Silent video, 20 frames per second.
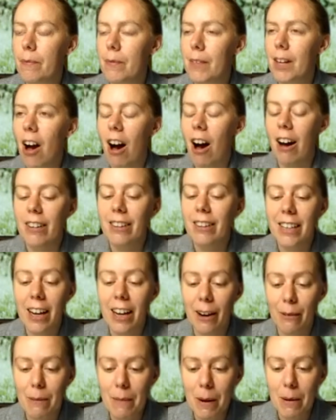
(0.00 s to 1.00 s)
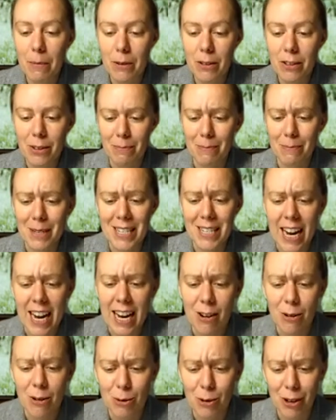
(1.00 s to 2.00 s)
oddly, I remember some
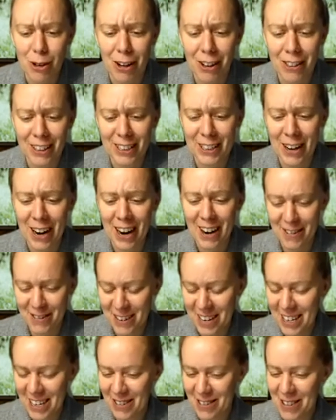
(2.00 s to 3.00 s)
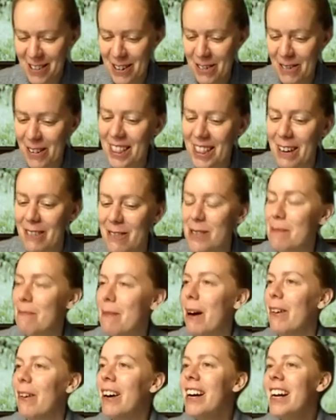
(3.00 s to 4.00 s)
potatoes on the ground. I don't know what that was
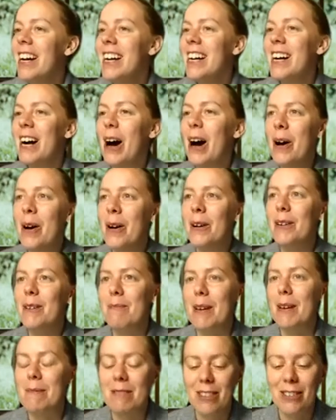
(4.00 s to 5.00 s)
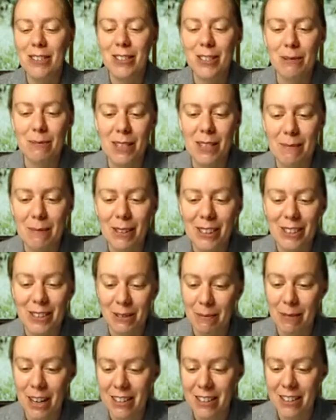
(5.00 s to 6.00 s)
about. Maybe there's some
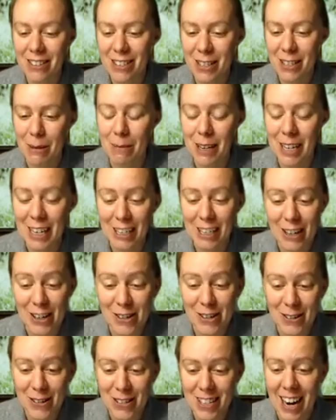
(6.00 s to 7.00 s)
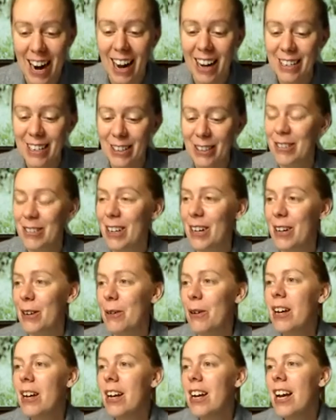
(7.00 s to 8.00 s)
symbolism there that somebody knows that I don't
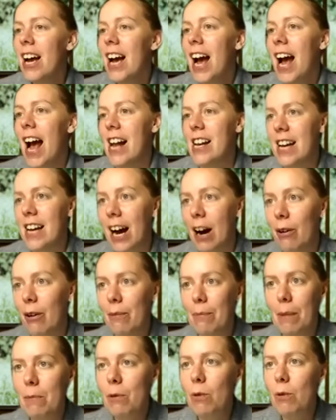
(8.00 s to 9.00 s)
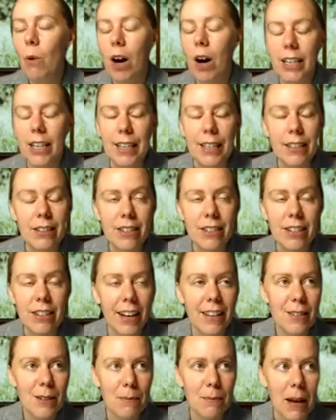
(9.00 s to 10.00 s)
know. Anyhow, I remember walking into
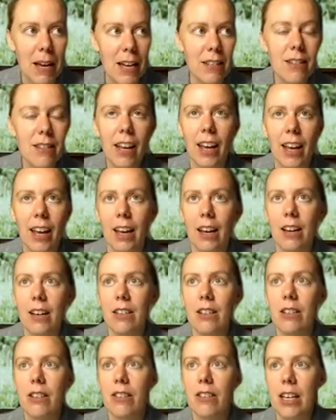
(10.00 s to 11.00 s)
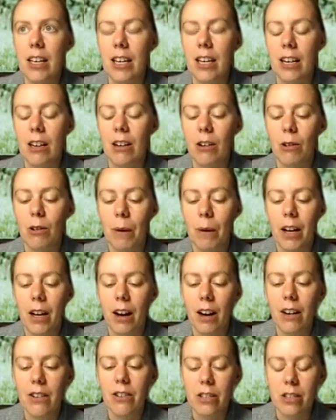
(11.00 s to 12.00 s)
that space and thinking, oh my
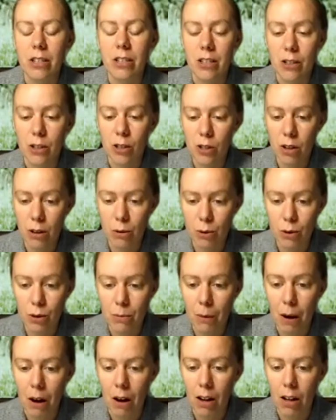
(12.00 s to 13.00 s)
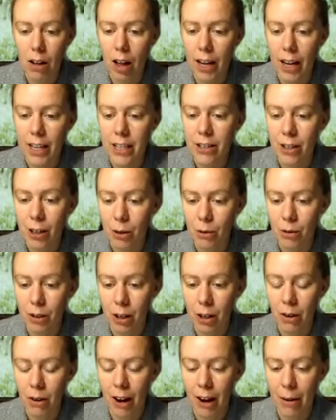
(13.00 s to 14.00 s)
gosh, this is so small. I don't
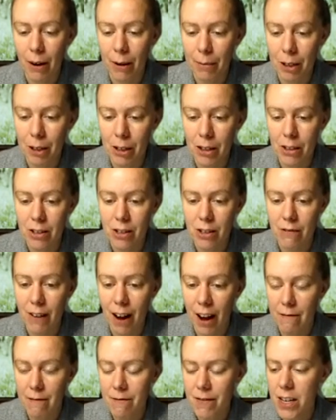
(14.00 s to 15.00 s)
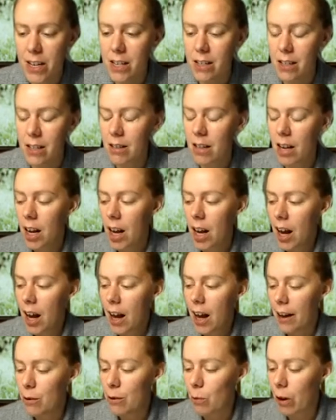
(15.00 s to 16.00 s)
know how I'm going to survive this.
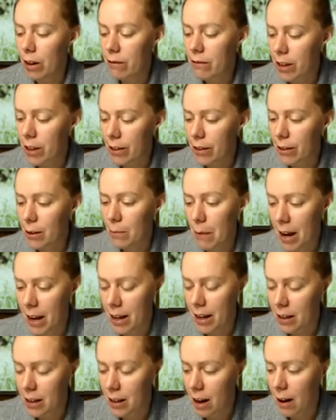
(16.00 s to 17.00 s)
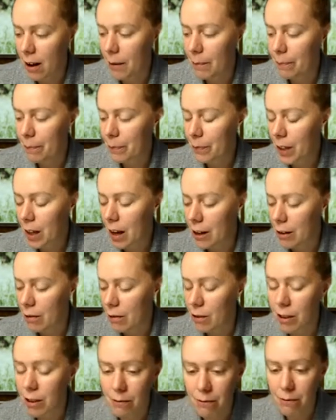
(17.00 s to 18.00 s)
And one of the other men kind
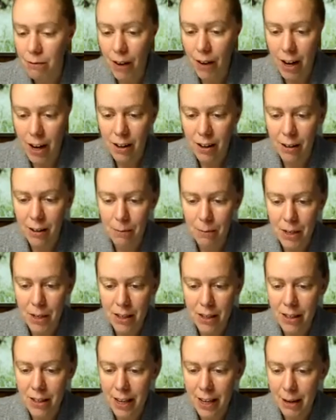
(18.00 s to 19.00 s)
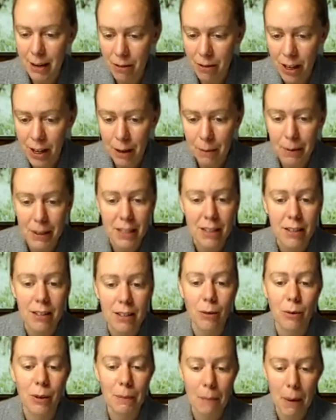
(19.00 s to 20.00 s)
of confided in me the same thing, but he said,
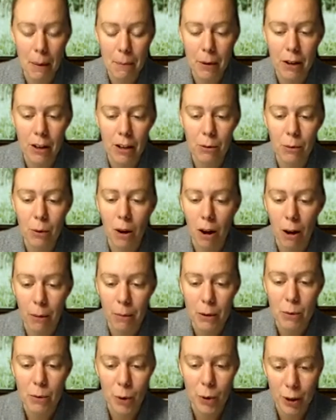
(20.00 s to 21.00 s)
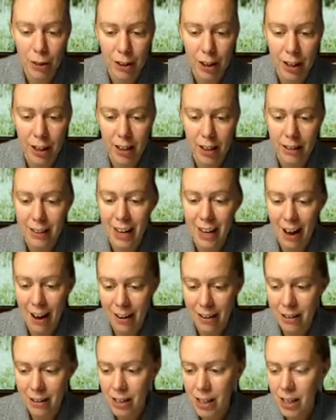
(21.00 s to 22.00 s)
remember, it will all be worth it in the
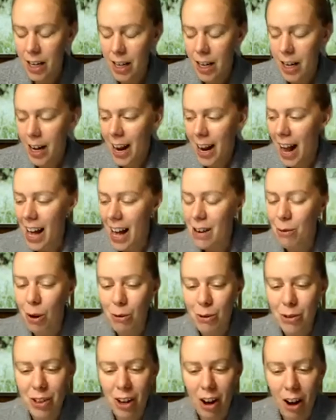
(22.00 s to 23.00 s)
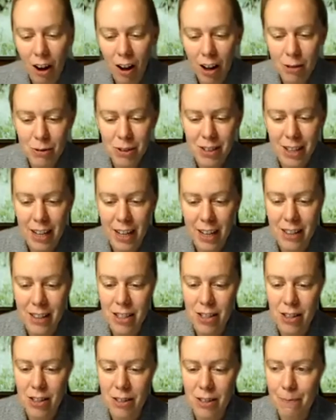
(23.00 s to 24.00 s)
end. And what was odd was that
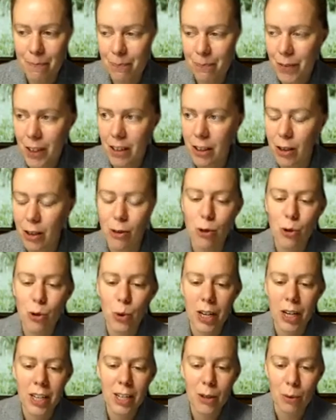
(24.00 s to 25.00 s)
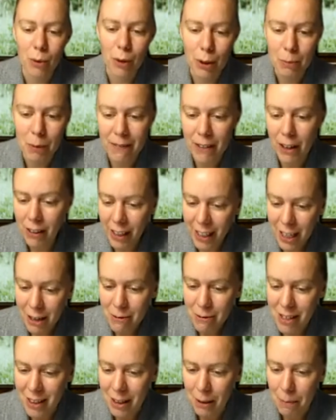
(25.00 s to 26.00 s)
this little training room, it felt like it
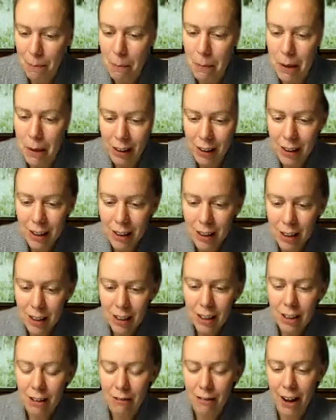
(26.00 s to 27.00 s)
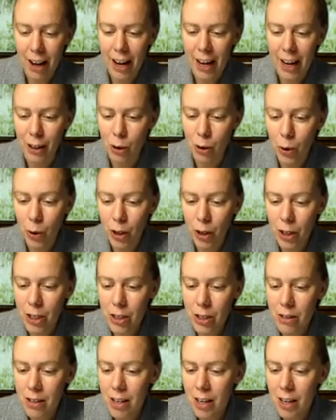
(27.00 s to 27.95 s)
was in the middle of headquarters,